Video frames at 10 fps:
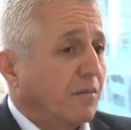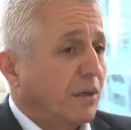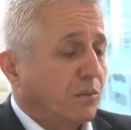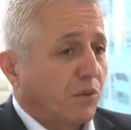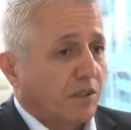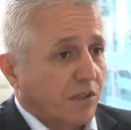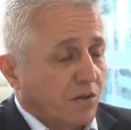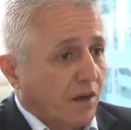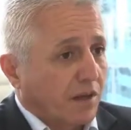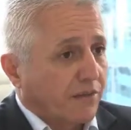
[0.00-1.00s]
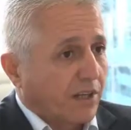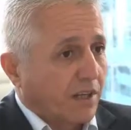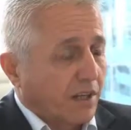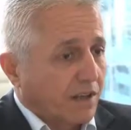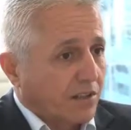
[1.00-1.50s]
people in Australia living
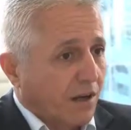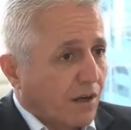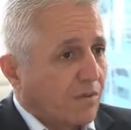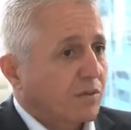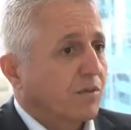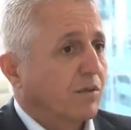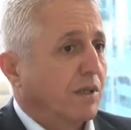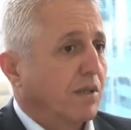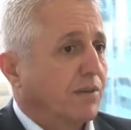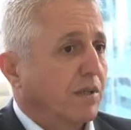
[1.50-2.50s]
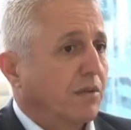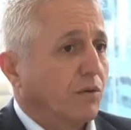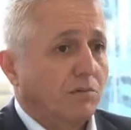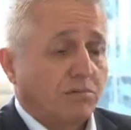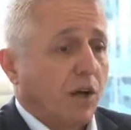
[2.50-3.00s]
in larger homes. We live in
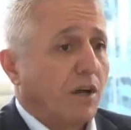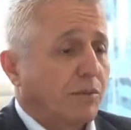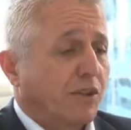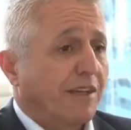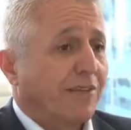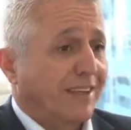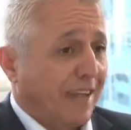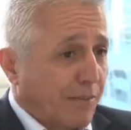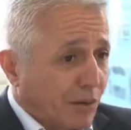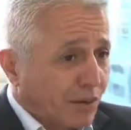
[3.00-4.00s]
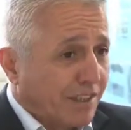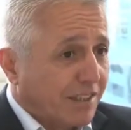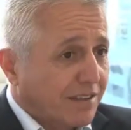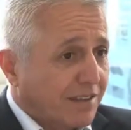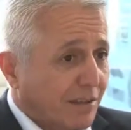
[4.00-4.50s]
90% live in capital
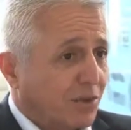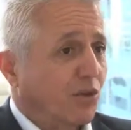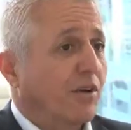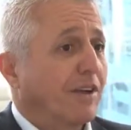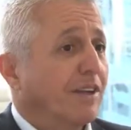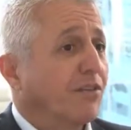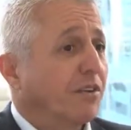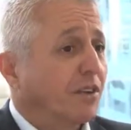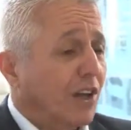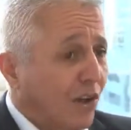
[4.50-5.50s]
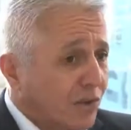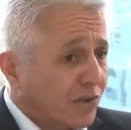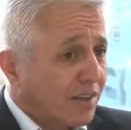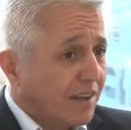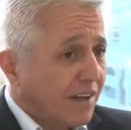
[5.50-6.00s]
cities. The majority live on the
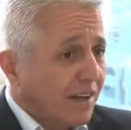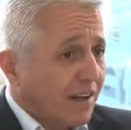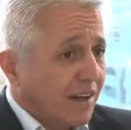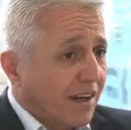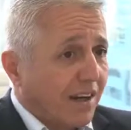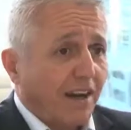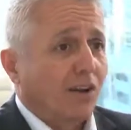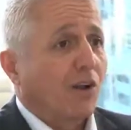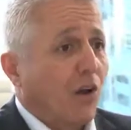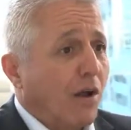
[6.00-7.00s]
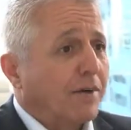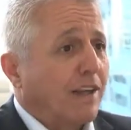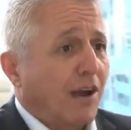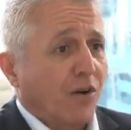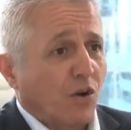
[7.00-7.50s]
coast. Our
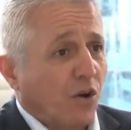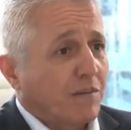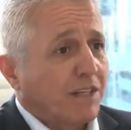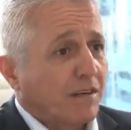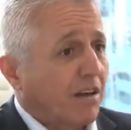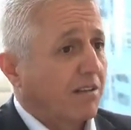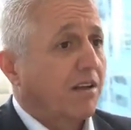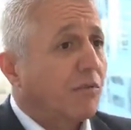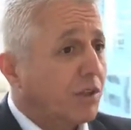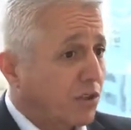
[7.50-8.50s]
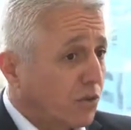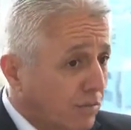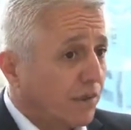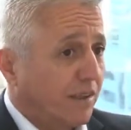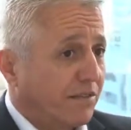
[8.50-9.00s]
climate, our economy, I think we
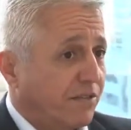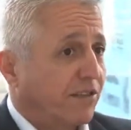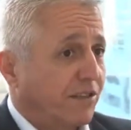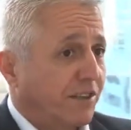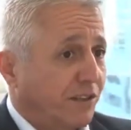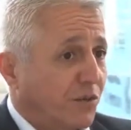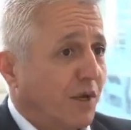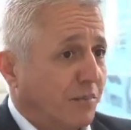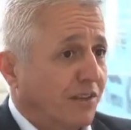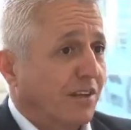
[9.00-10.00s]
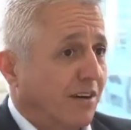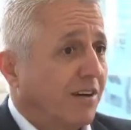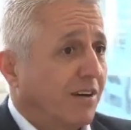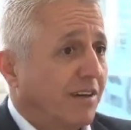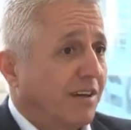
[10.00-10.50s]
should be 15 to 20%
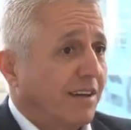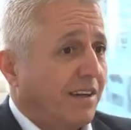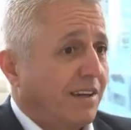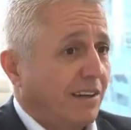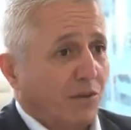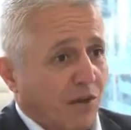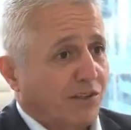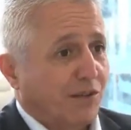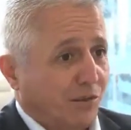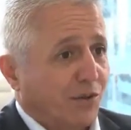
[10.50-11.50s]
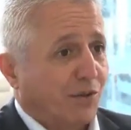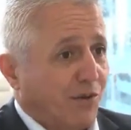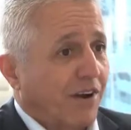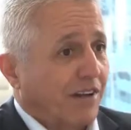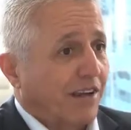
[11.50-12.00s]
higher than the rest of the world
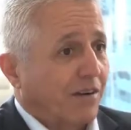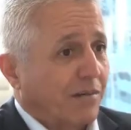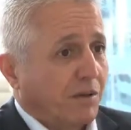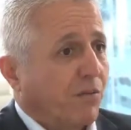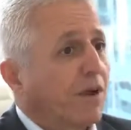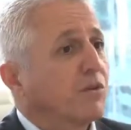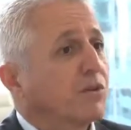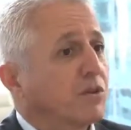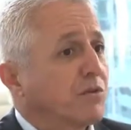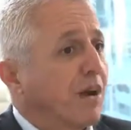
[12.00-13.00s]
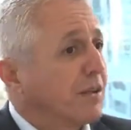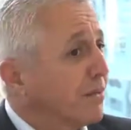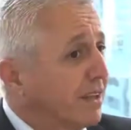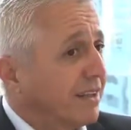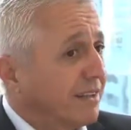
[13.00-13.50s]
right now. I mean, where would you rather
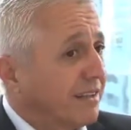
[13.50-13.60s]
be?